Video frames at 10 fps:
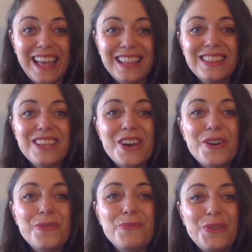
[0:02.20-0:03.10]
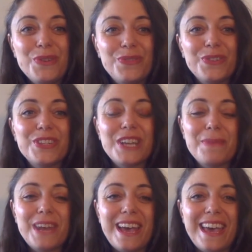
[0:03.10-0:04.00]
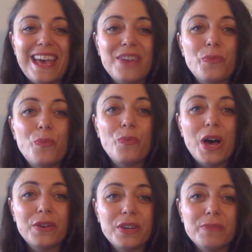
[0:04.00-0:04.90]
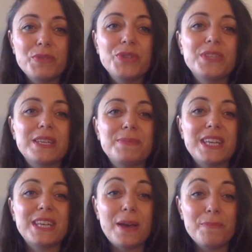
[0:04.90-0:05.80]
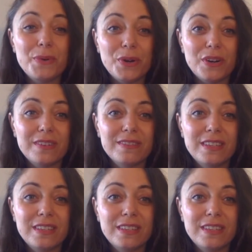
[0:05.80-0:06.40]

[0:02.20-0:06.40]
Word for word: Hello, beautiful Gemini, and welcome to September.